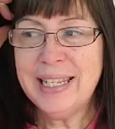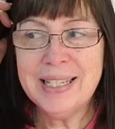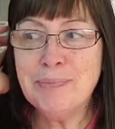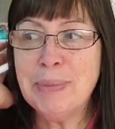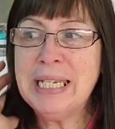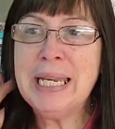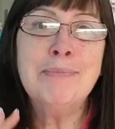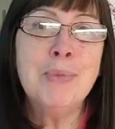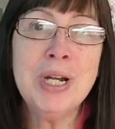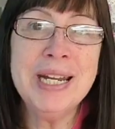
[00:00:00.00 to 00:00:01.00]
It's Monday
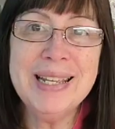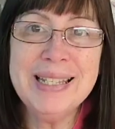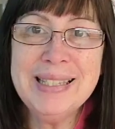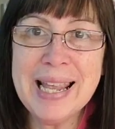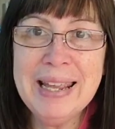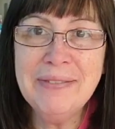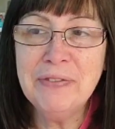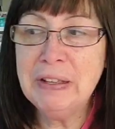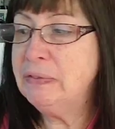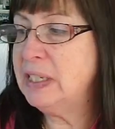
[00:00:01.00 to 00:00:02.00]
morning. It's
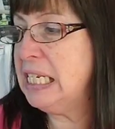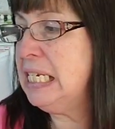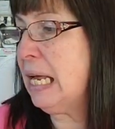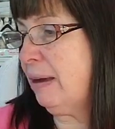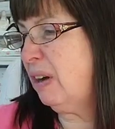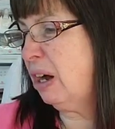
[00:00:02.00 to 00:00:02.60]
8.15.